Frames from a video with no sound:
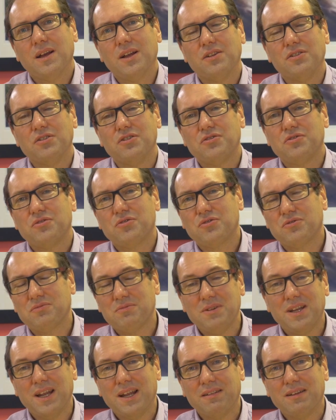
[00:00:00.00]
and
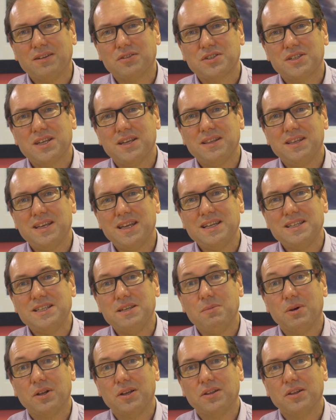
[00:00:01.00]
they'll see the
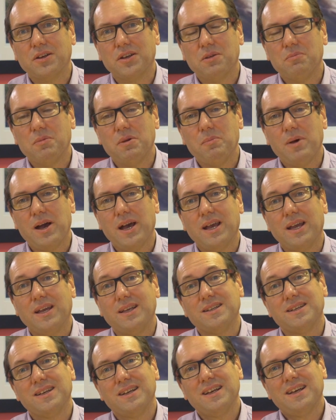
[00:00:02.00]
easy money that can be
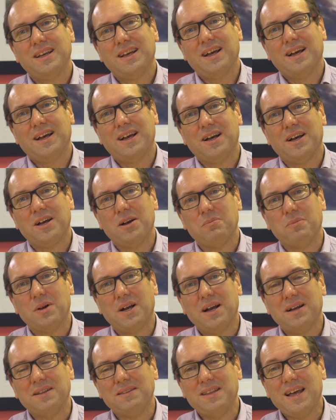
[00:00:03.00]
made,
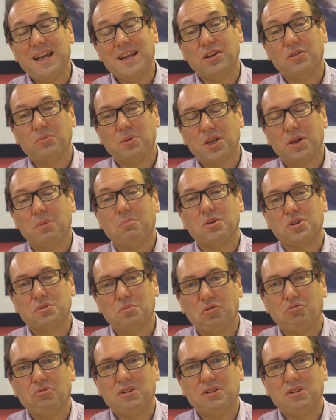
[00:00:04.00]
and then it'll become much more